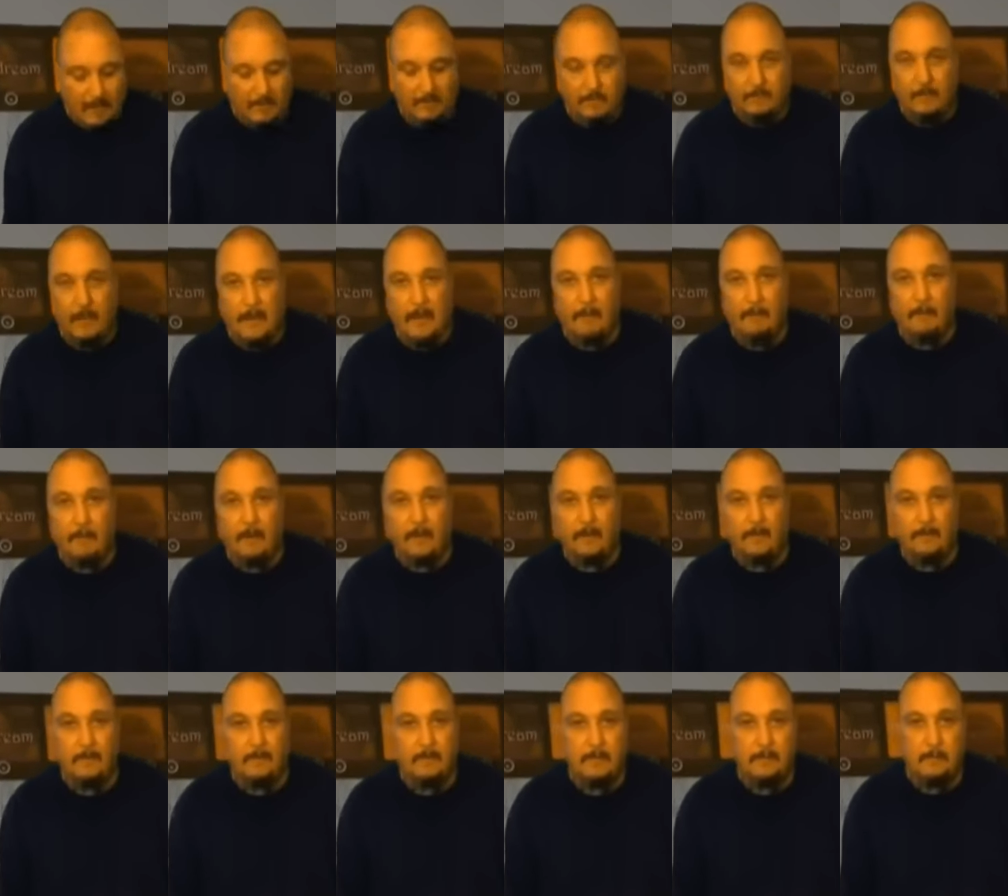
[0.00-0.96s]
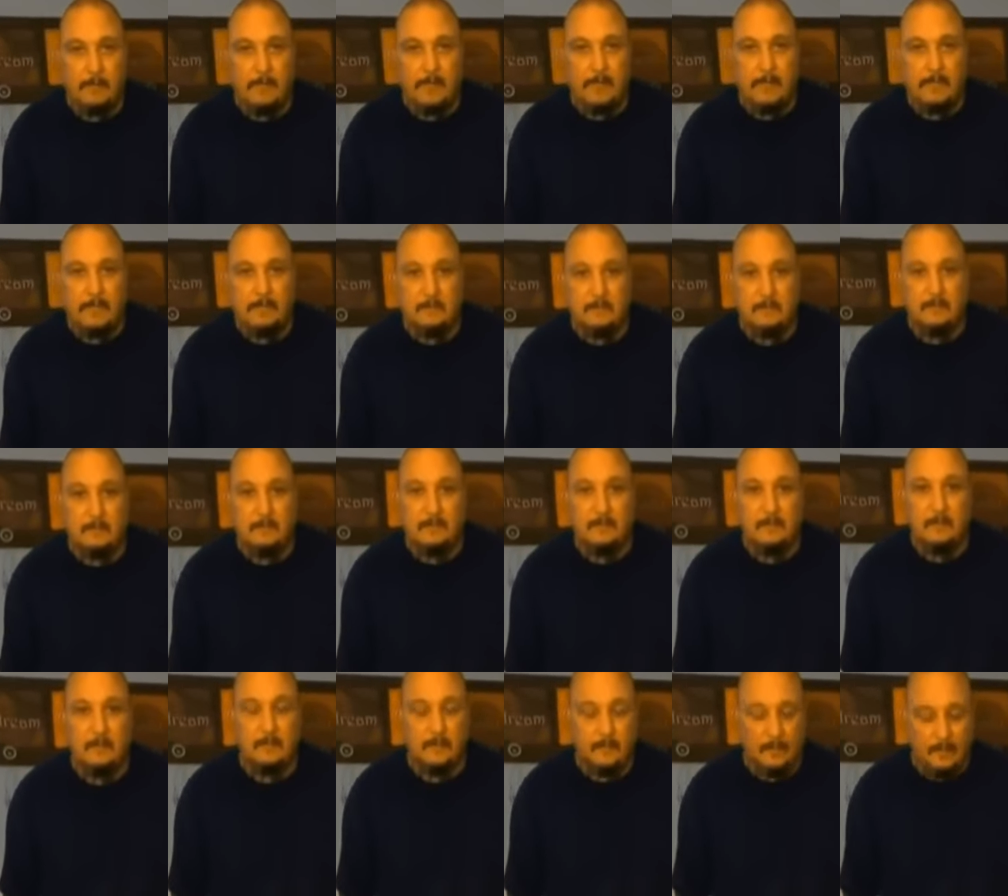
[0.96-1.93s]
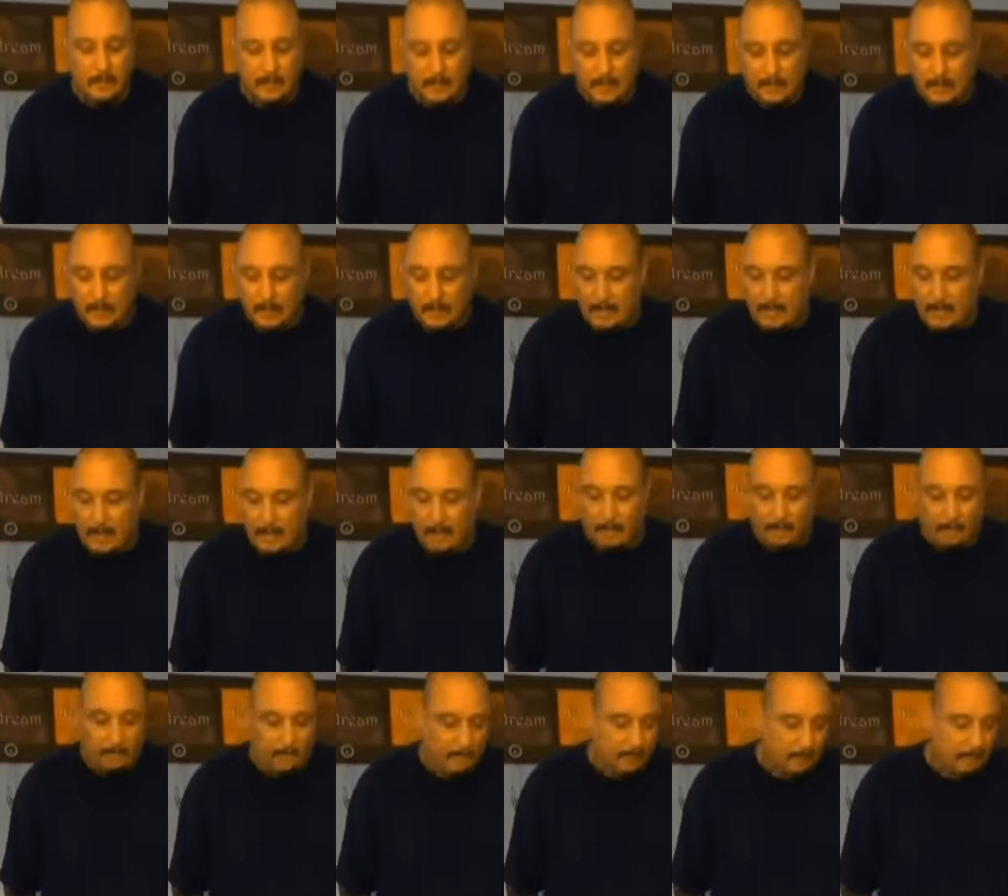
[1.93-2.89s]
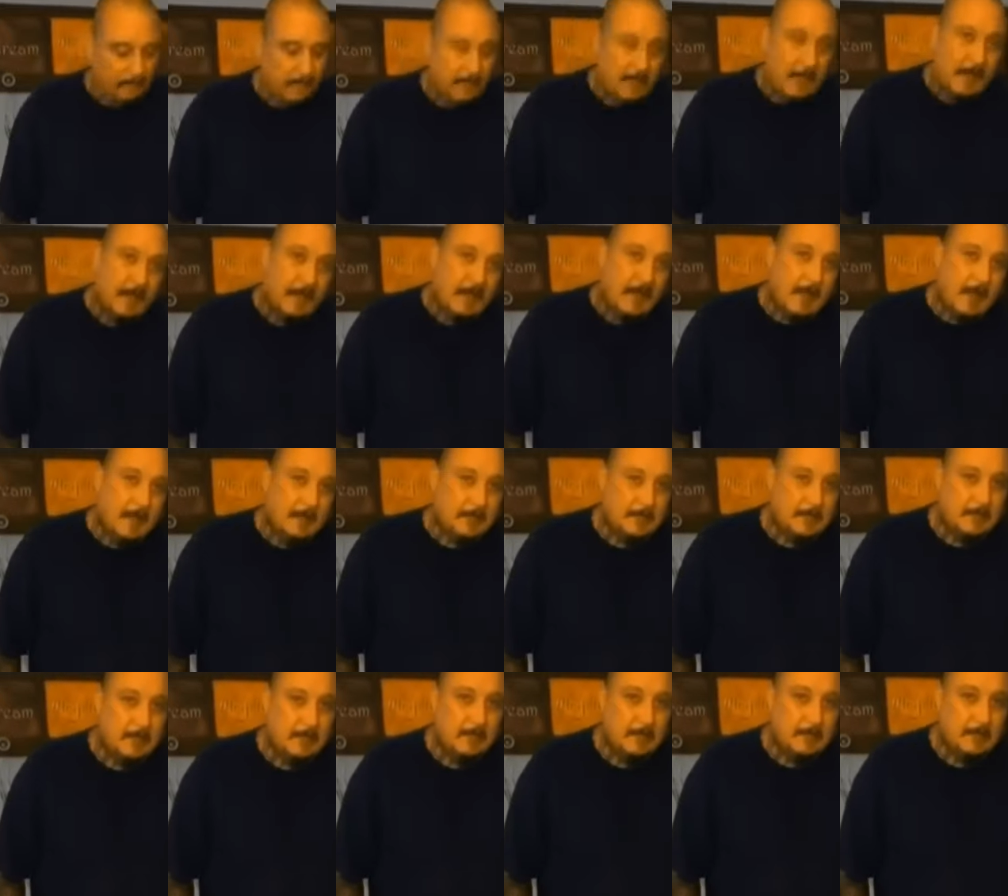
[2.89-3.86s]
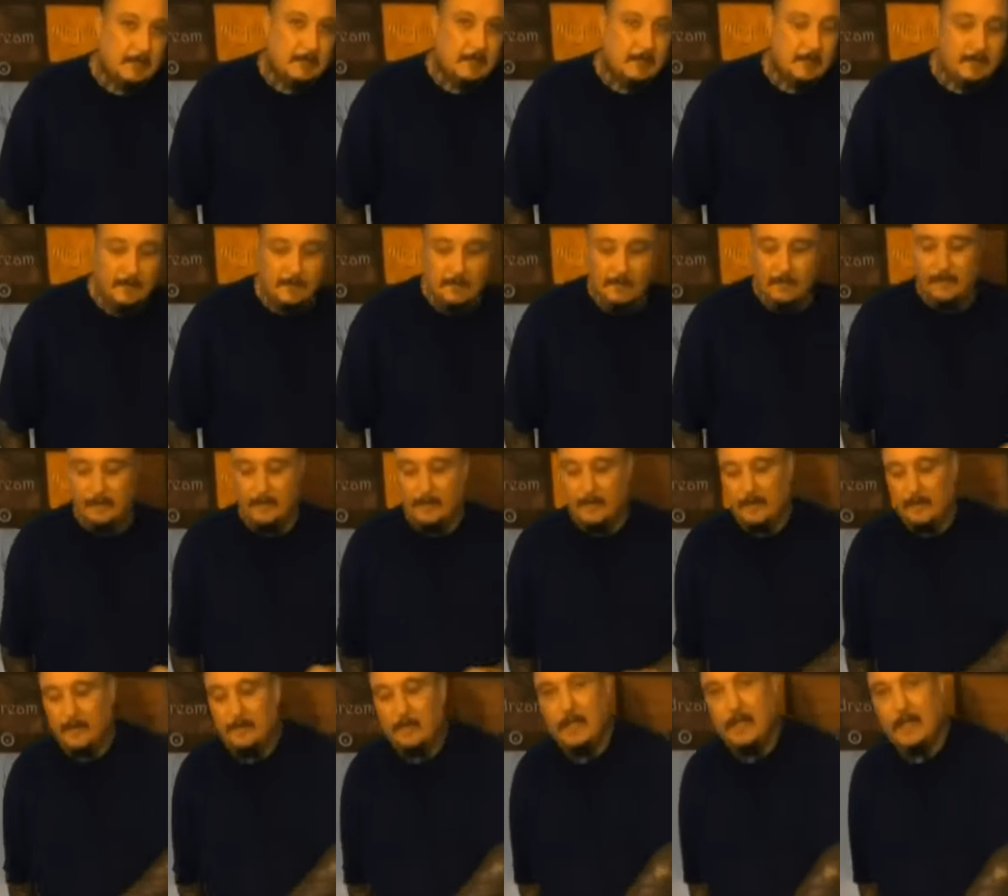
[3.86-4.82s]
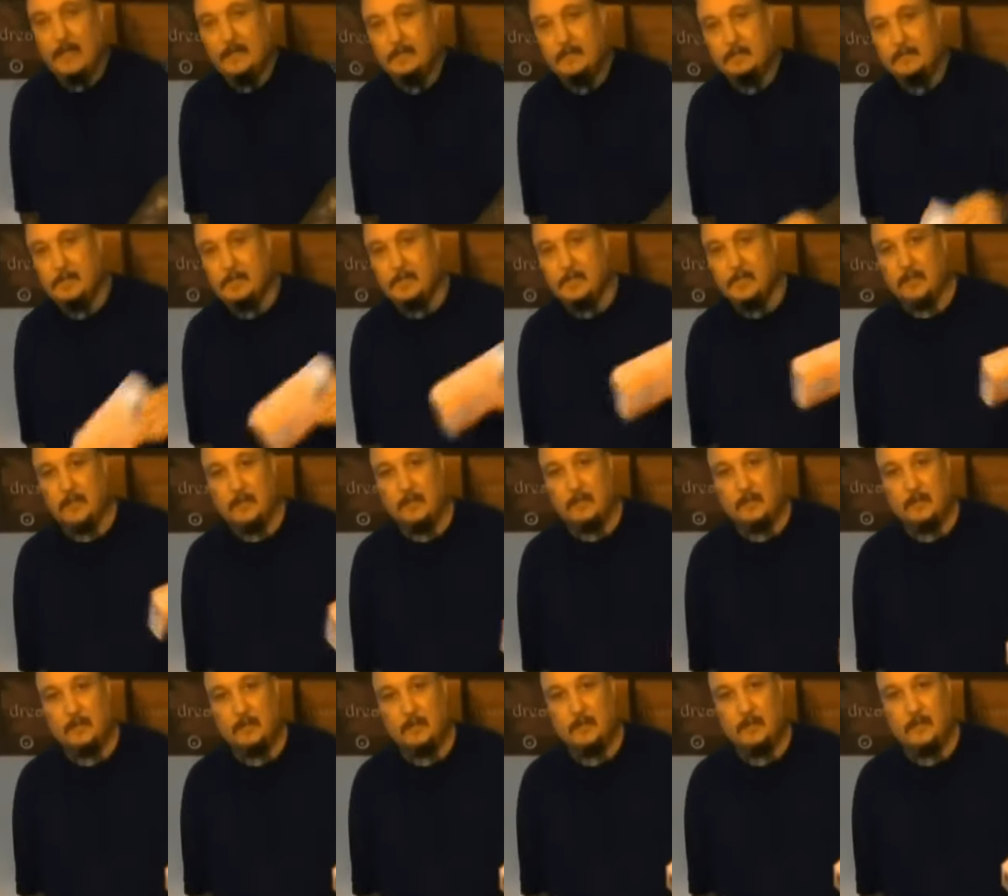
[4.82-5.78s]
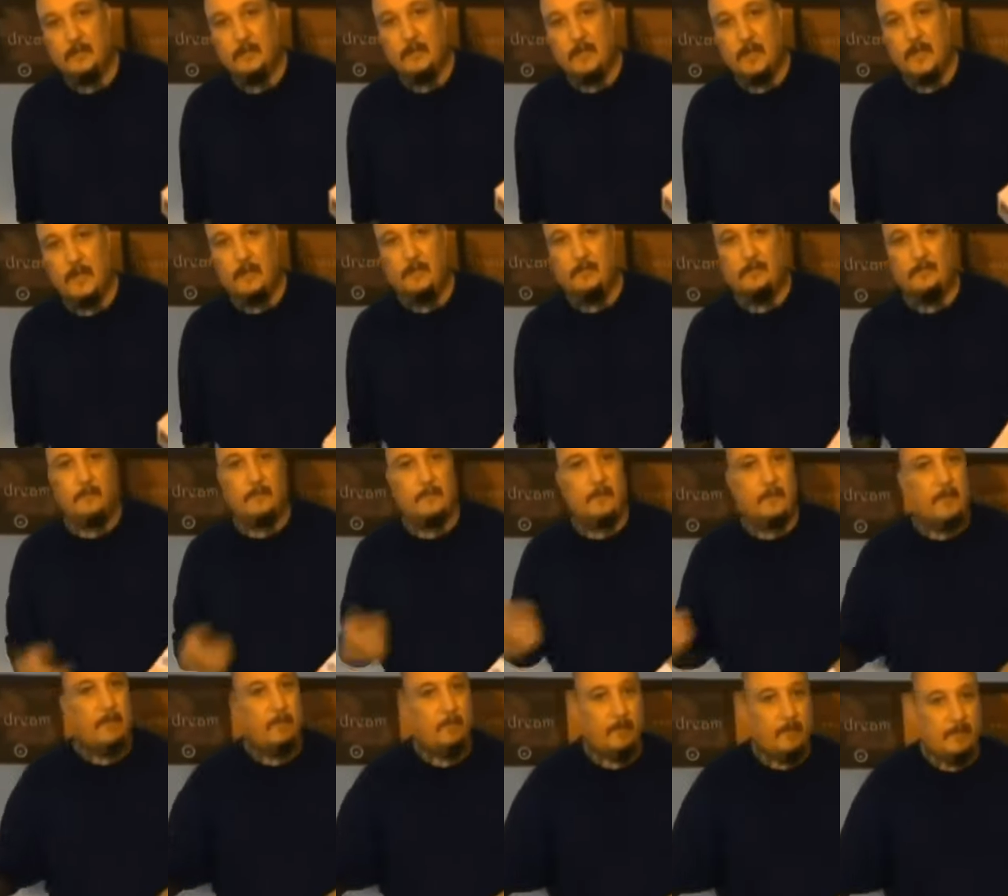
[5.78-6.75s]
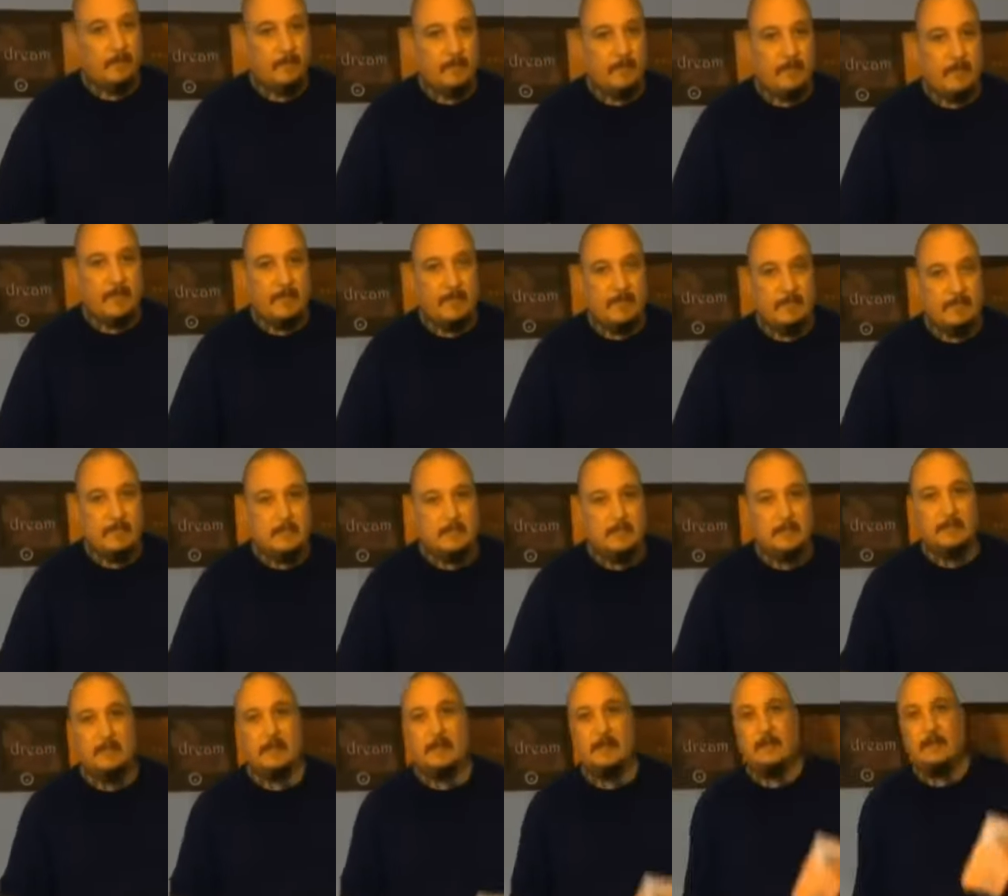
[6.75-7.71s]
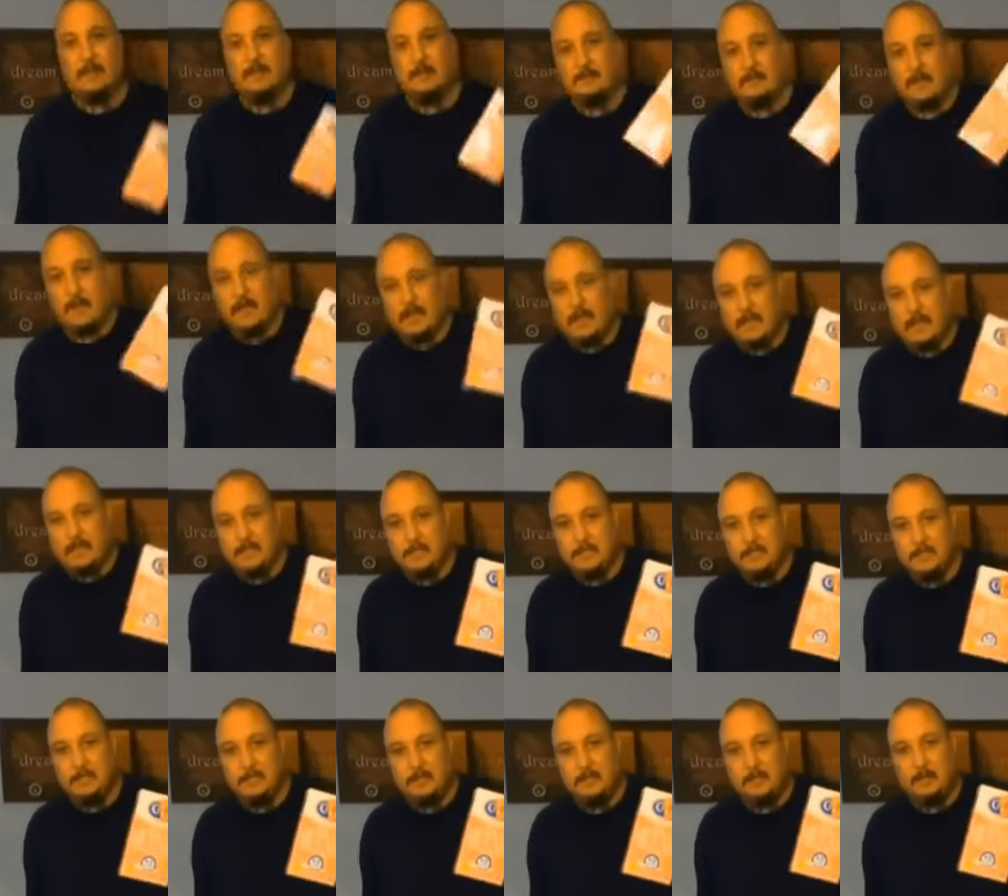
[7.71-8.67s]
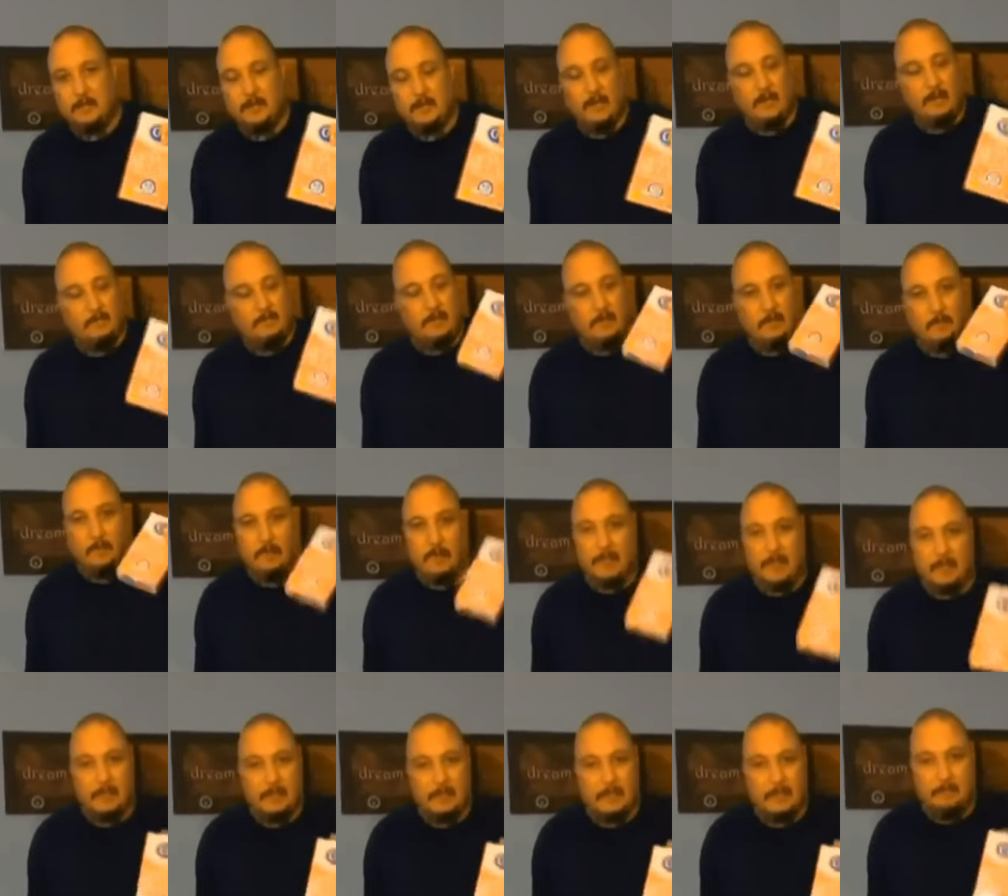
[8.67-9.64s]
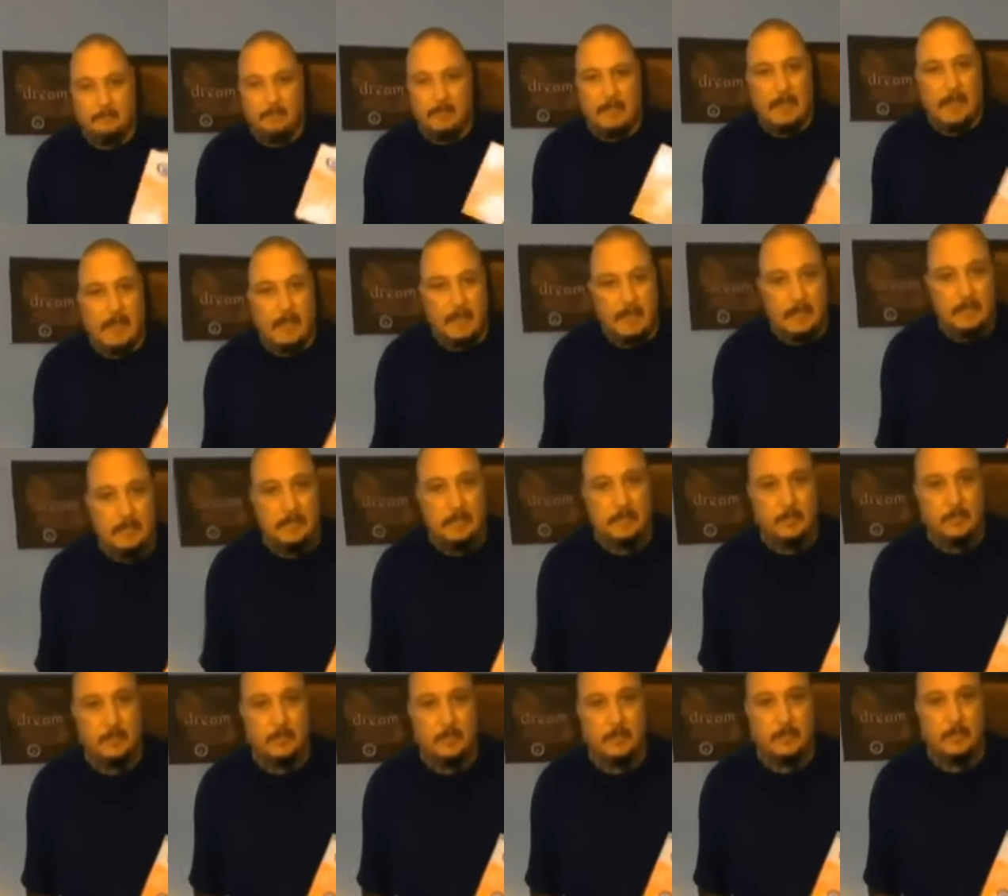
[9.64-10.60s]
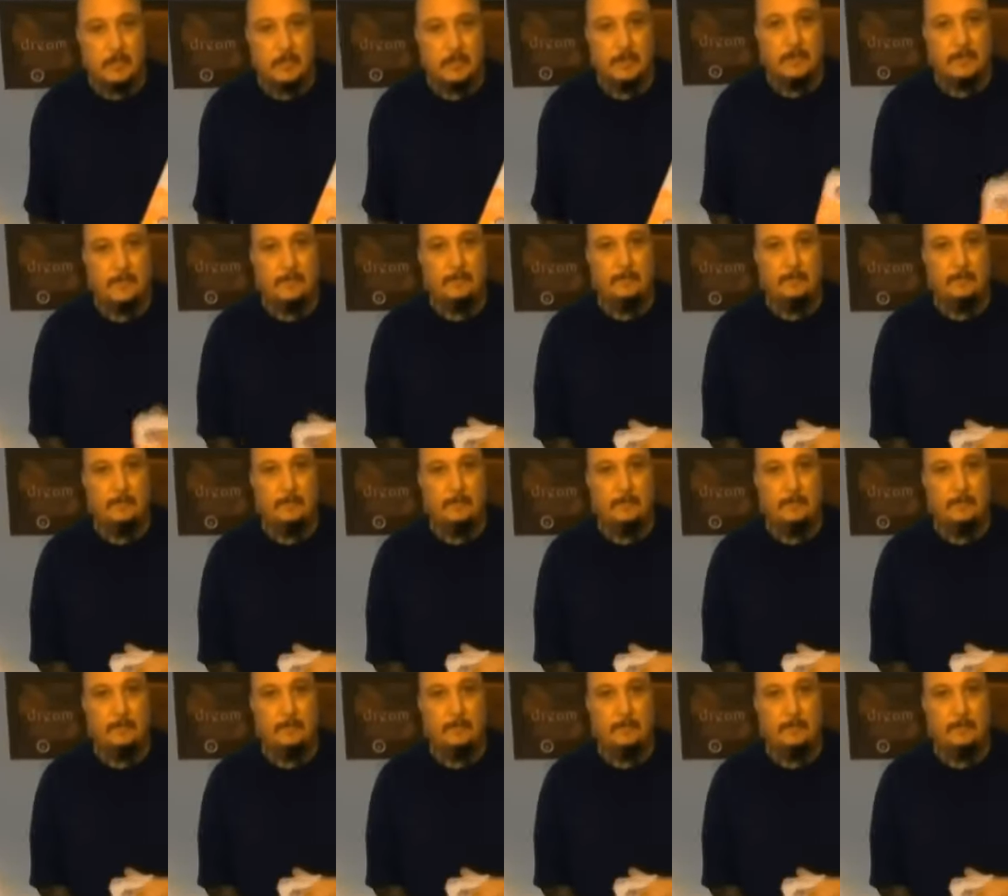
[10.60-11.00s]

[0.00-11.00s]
add some hot water to the peaches. Okay, all right. Now, if you got action, you can get some sugar. Okay. You know, somebody that works in the kitchen, try to get sugar. If you don't get, if you can't get sugar,